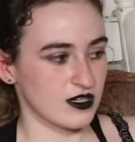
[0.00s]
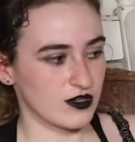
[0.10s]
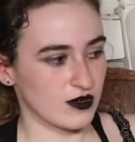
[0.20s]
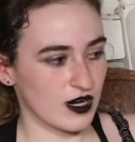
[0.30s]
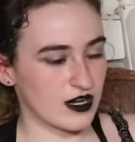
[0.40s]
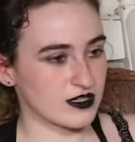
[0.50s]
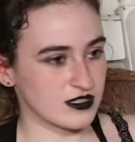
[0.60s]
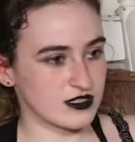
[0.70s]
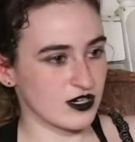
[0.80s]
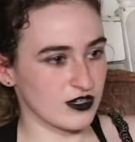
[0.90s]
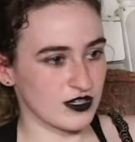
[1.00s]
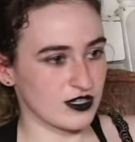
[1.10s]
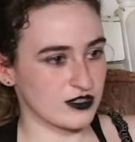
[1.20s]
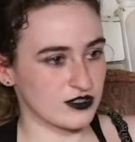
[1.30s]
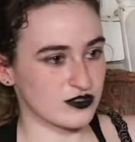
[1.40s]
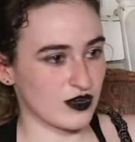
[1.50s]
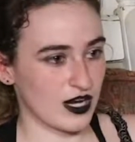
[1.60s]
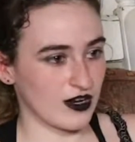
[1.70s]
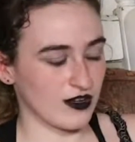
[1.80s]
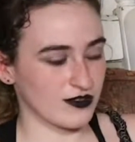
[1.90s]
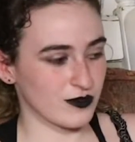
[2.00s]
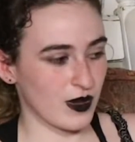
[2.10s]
not necessarily straight all the